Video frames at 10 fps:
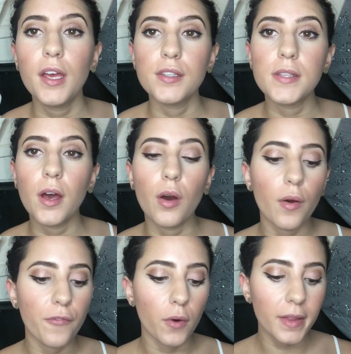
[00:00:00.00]

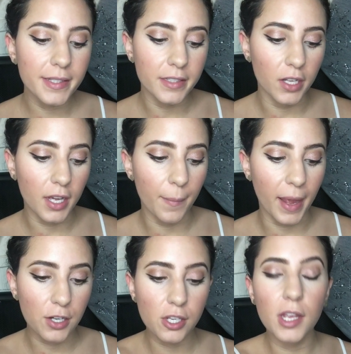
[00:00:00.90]
So for this look, I'm
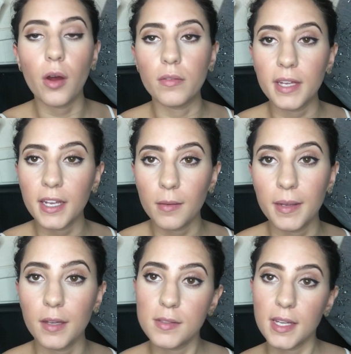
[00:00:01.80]
actually only going to
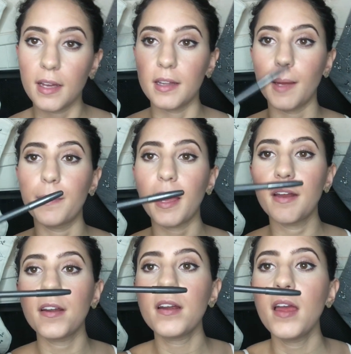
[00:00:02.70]
be using a lip
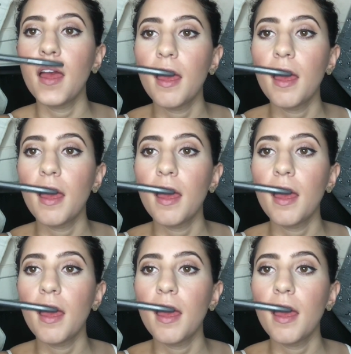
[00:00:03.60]
liner.